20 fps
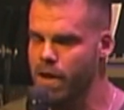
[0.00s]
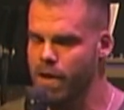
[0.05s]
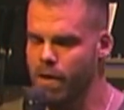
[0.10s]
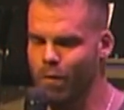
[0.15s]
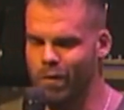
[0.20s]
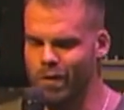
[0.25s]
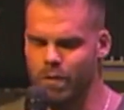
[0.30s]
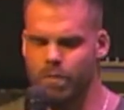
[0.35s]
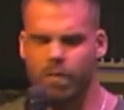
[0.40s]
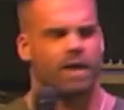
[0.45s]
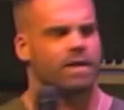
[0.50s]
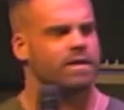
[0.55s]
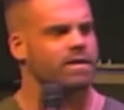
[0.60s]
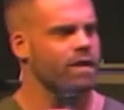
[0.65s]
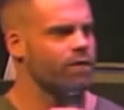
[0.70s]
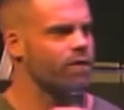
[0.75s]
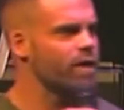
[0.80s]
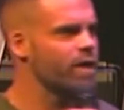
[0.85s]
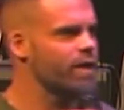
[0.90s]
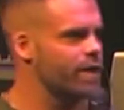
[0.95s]
when you buy
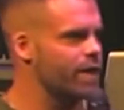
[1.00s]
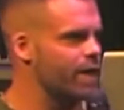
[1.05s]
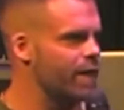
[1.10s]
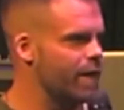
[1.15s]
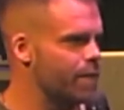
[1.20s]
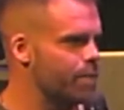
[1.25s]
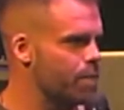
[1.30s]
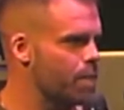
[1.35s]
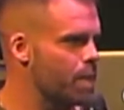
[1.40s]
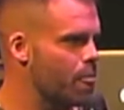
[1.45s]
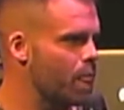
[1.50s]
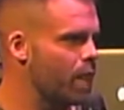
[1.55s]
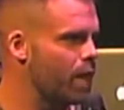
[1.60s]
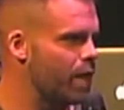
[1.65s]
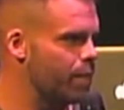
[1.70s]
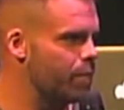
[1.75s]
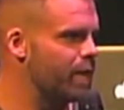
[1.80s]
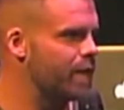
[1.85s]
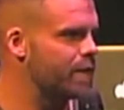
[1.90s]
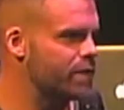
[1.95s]
stuff like that,
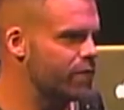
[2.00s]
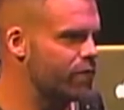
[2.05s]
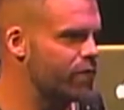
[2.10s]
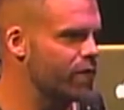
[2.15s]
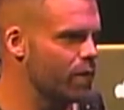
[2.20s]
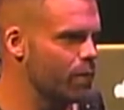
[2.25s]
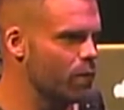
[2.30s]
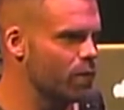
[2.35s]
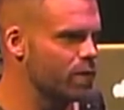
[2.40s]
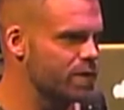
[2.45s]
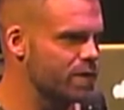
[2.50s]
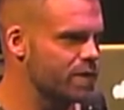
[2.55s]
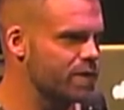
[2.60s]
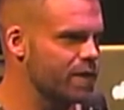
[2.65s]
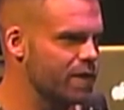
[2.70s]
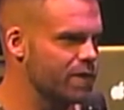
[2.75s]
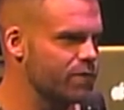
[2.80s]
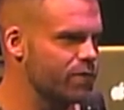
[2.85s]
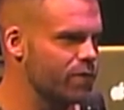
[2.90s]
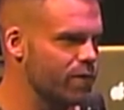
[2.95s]
it makes you feel more
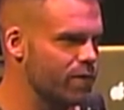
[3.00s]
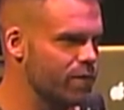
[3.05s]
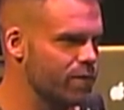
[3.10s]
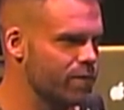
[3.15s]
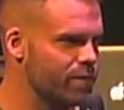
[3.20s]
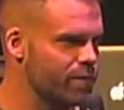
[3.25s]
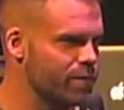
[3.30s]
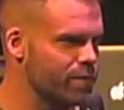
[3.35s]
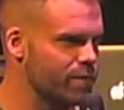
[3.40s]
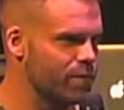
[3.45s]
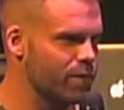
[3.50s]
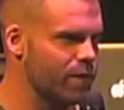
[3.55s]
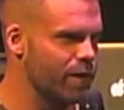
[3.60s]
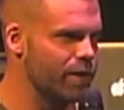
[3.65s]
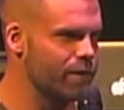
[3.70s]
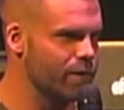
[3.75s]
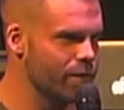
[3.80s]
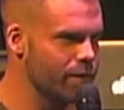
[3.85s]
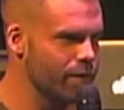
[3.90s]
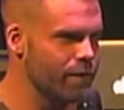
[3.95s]
successful, right?
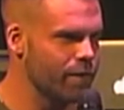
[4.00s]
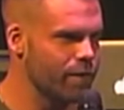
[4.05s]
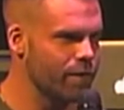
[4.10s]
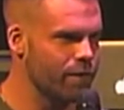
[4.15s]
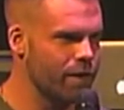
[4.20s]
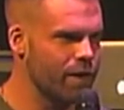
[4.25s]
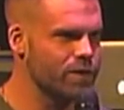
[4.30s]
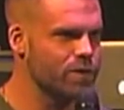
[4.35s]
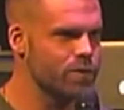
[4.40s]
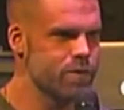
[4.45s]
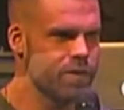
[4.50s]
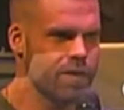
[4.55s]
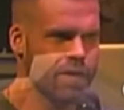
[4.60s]
That's what